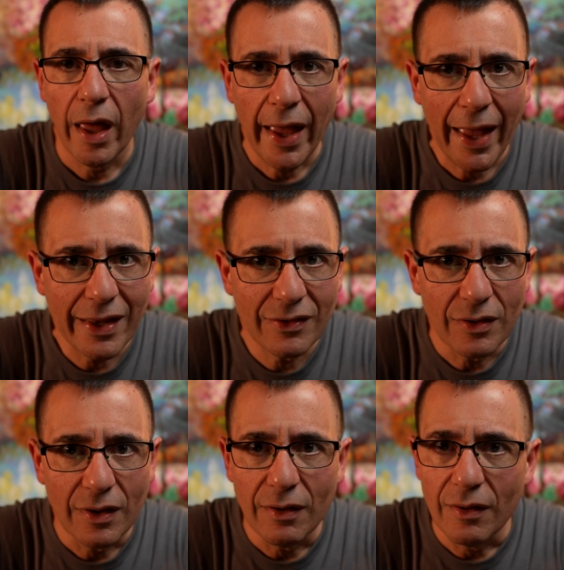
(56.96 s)
And
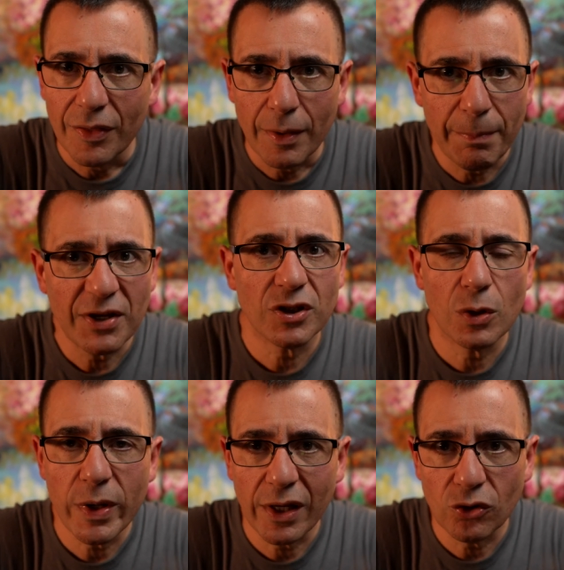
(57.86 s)
the best
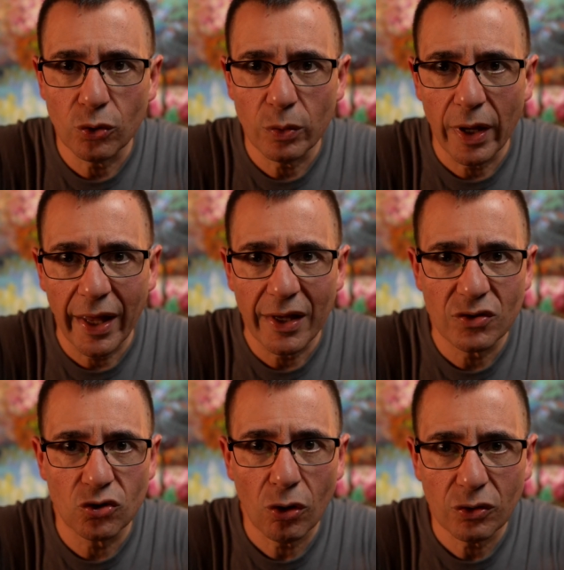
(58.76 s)
thing we can do
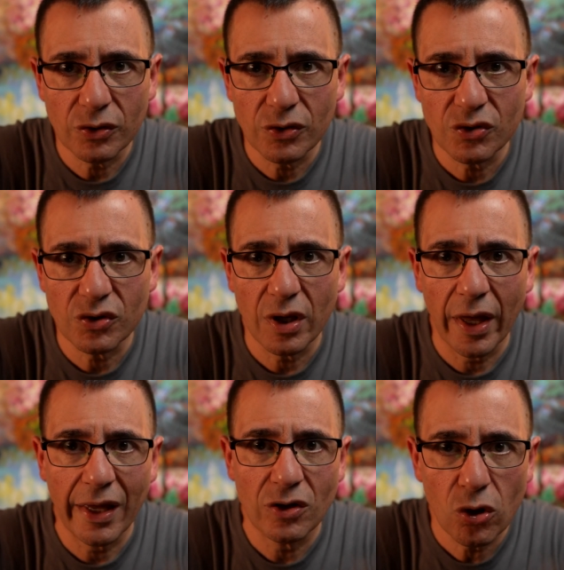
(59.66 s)
as doctors
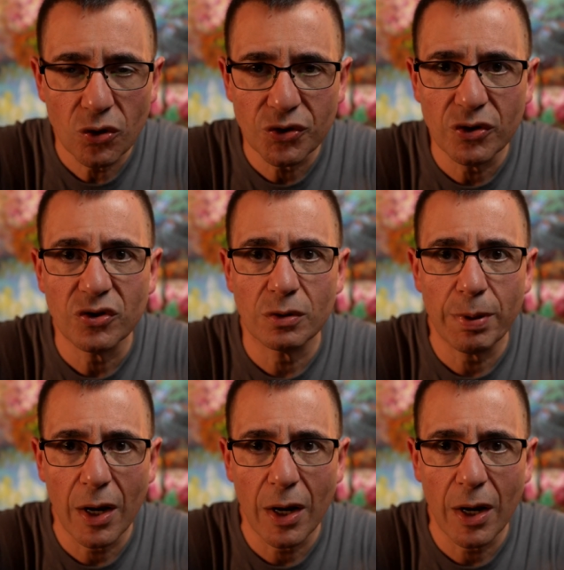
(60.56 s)
and nurses and